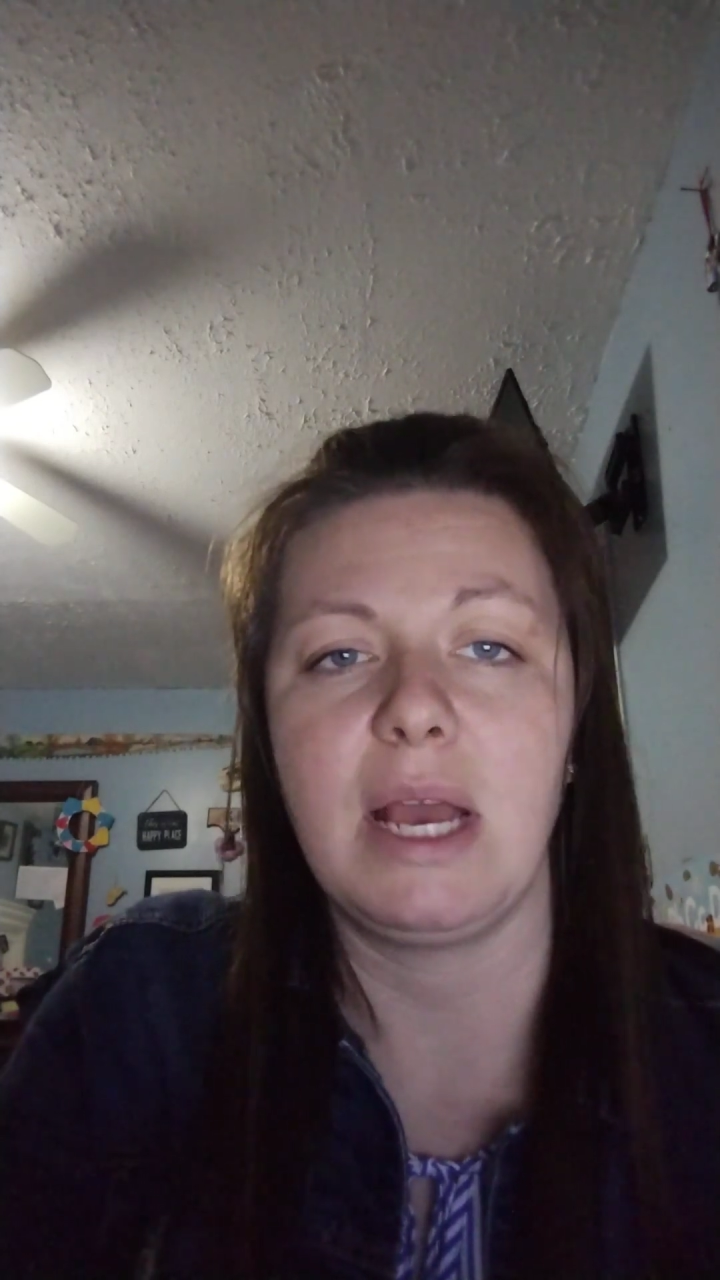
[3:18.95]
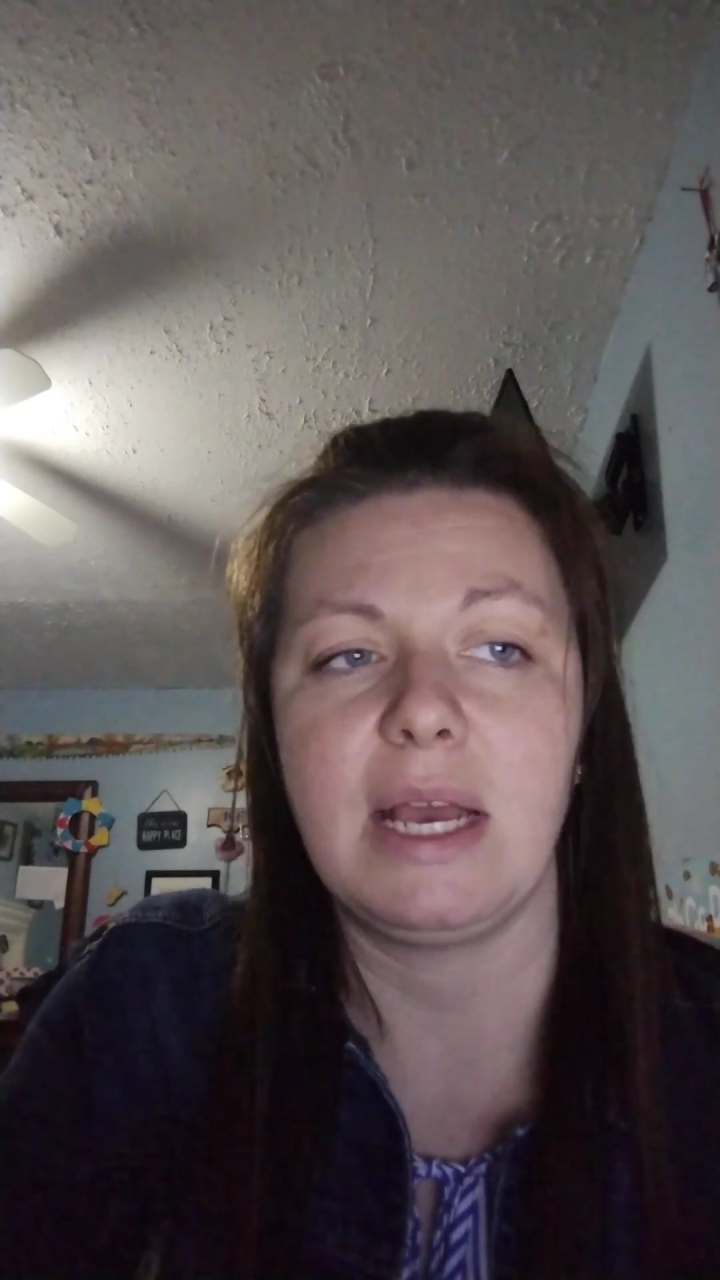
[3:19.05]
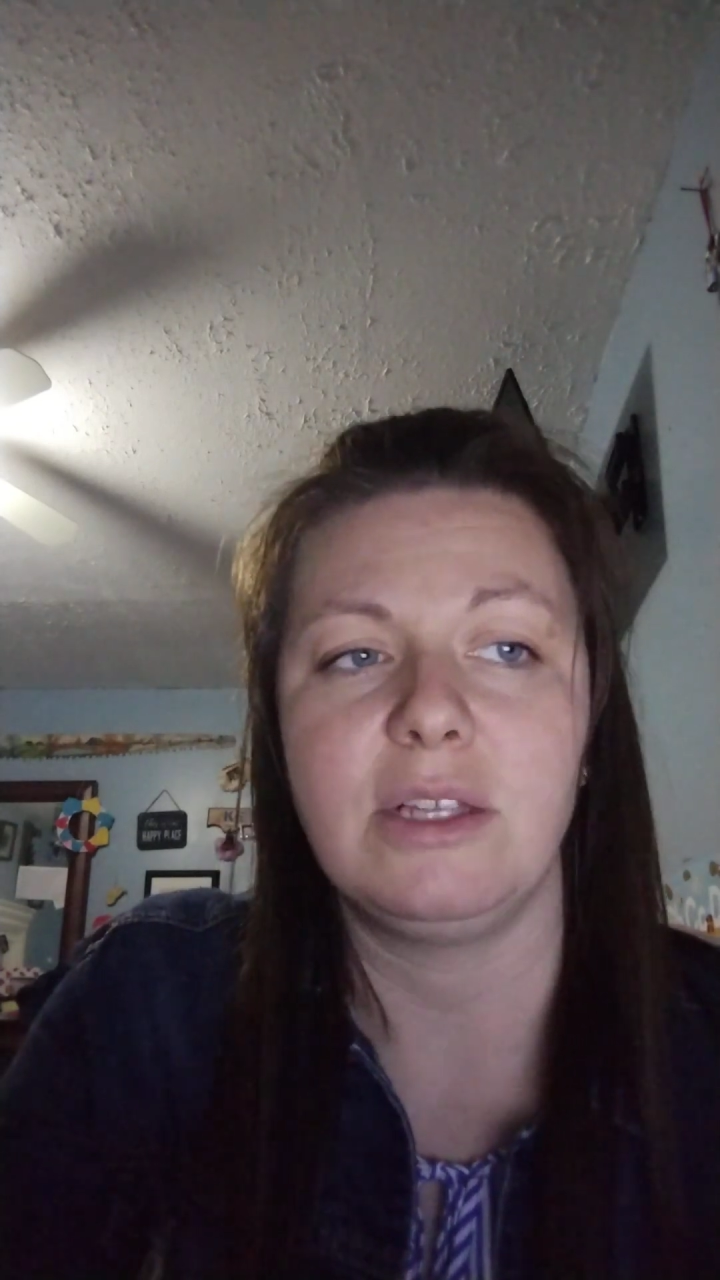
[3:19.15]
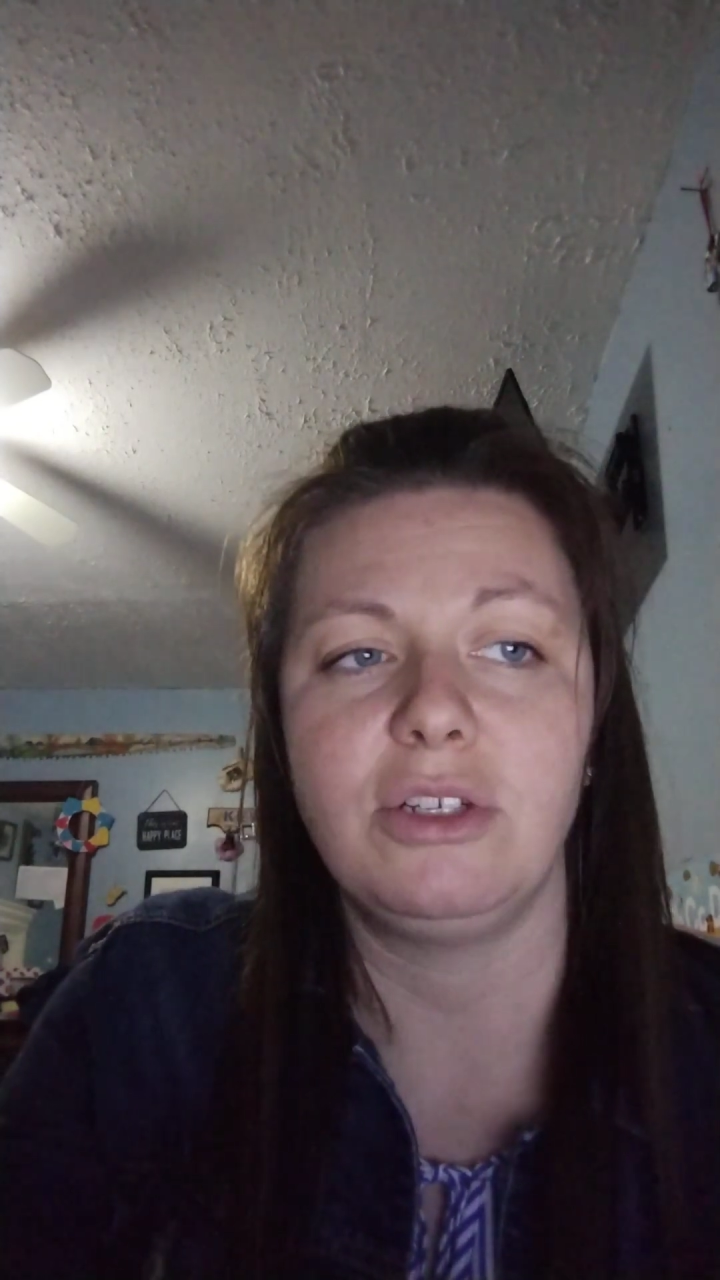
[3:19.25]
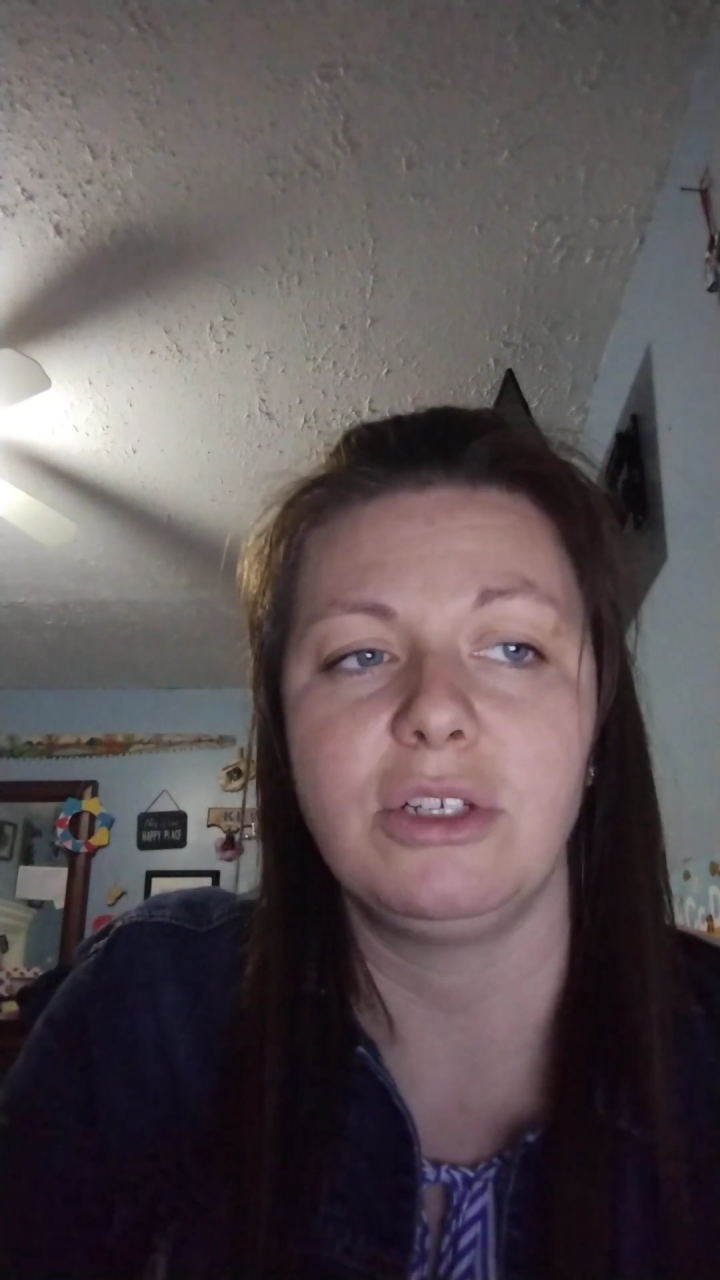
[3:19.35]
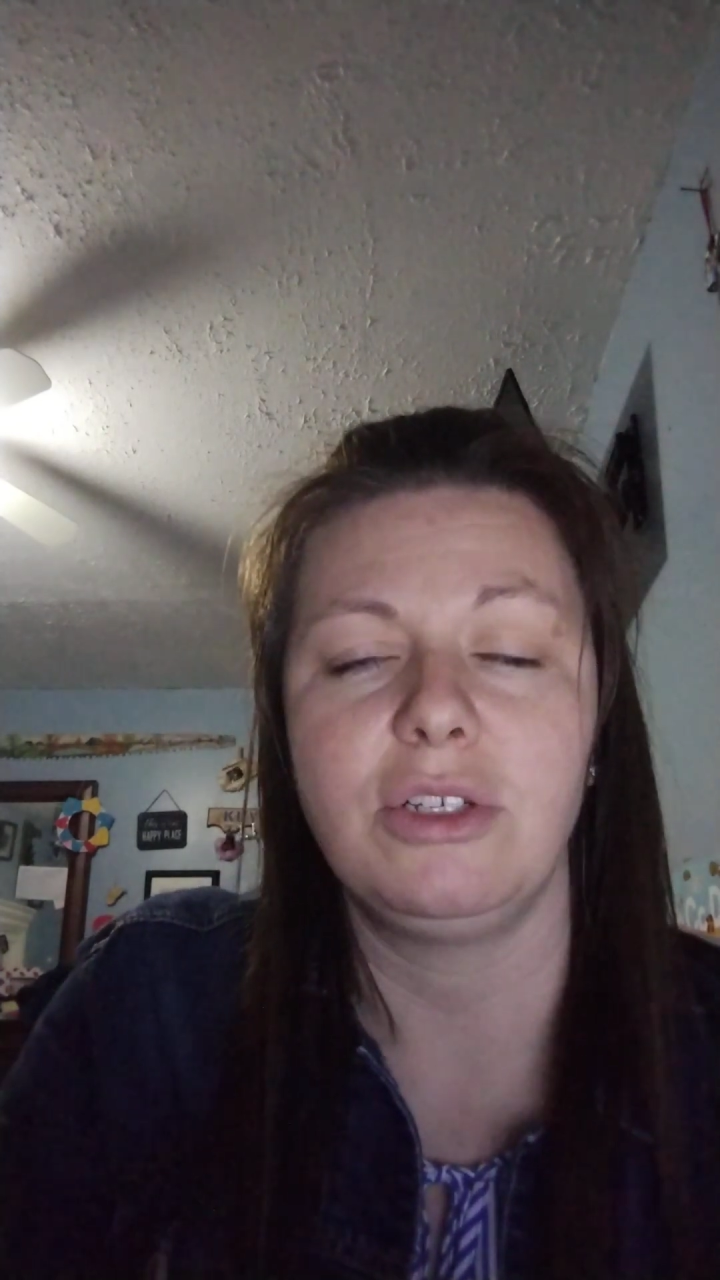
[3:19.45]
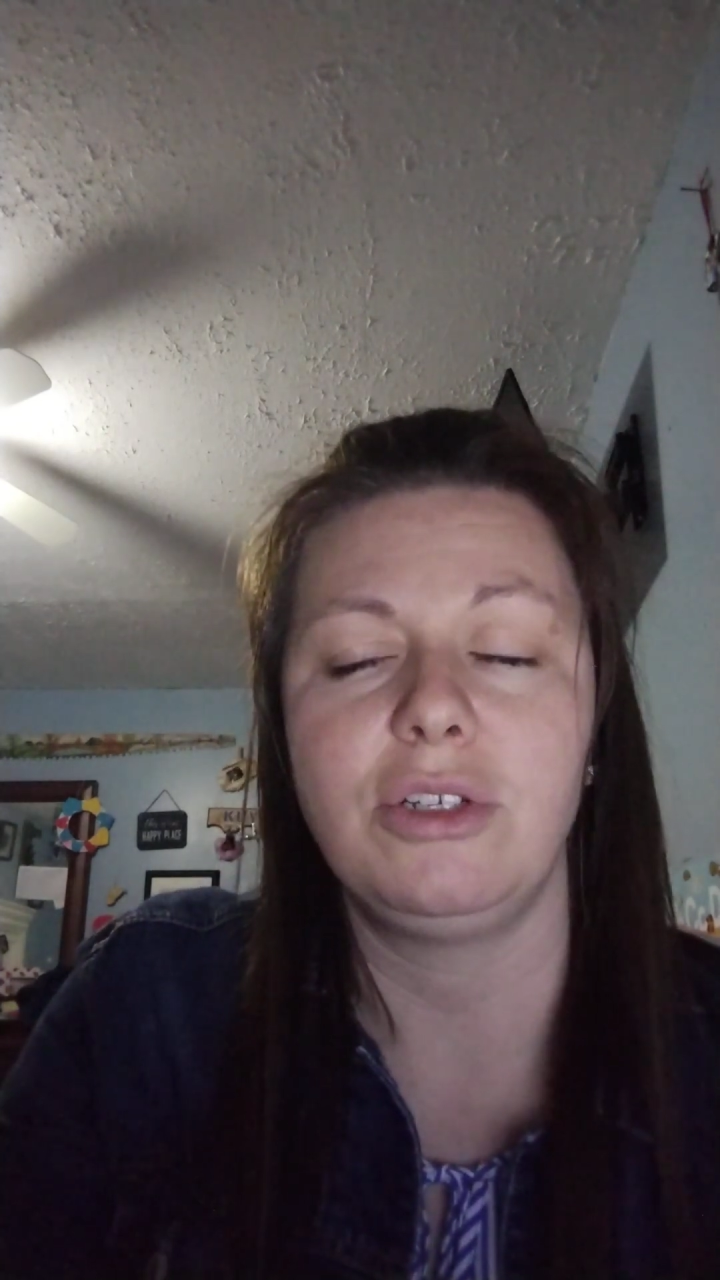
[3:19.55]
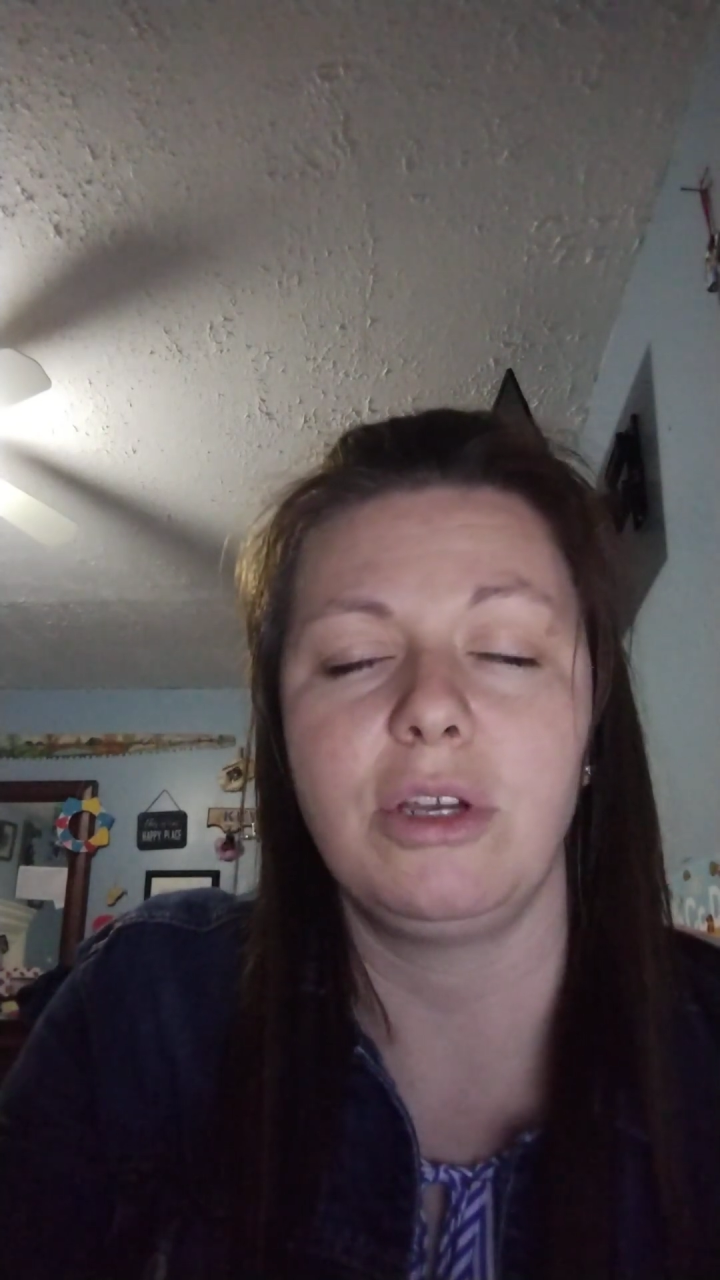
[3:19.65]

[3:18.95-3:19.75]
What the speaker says: I just